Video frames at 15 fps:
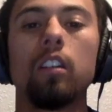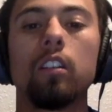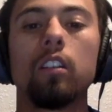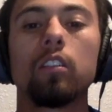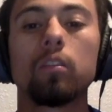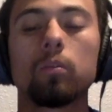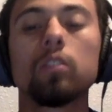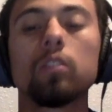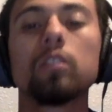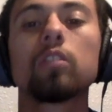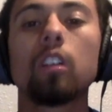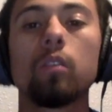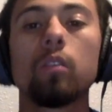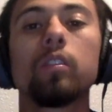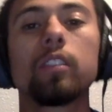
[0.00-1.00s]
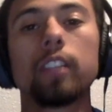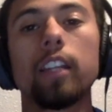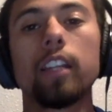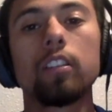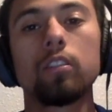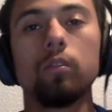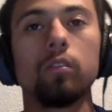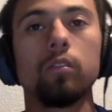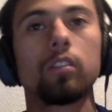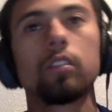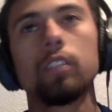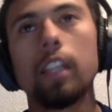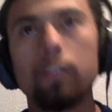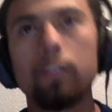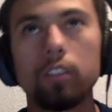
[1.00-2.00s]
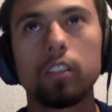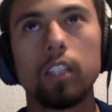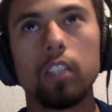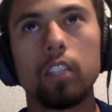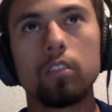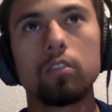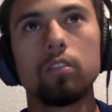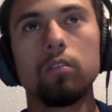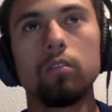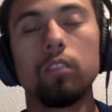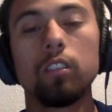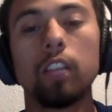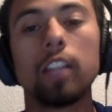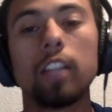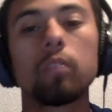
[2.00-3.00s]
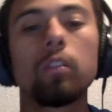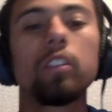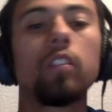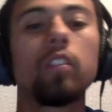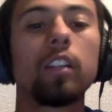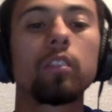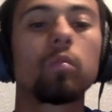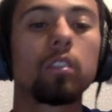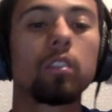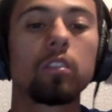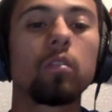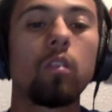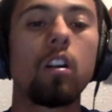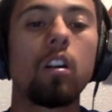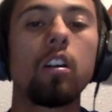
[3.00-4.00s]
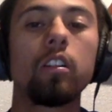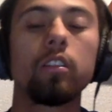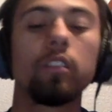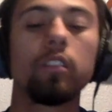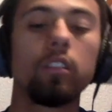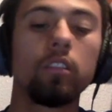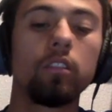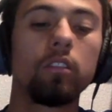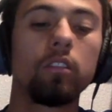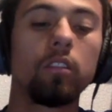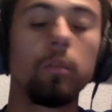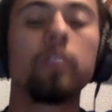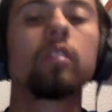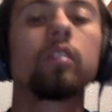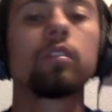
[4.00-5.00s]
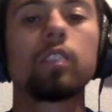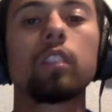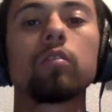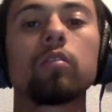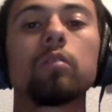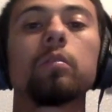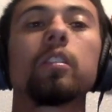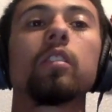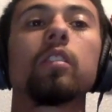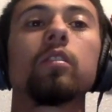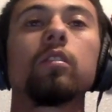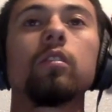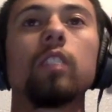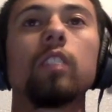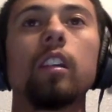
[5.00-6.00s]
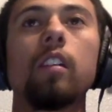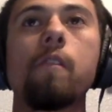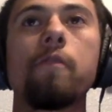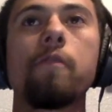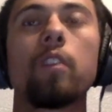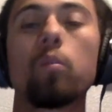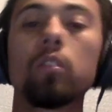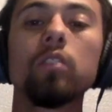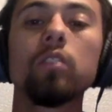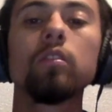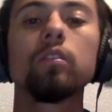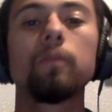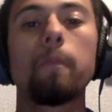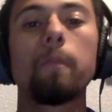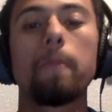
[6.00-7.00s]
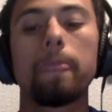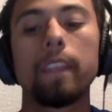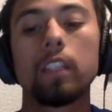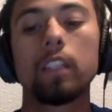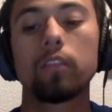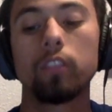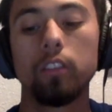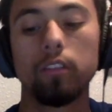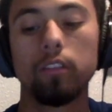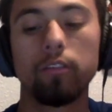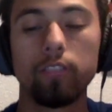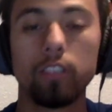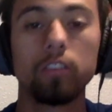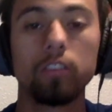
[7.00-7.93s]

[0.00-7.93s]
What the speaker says: The world is always against you. It's never against you. That's why you have to work so hard to be successful, because the world is for you to fail.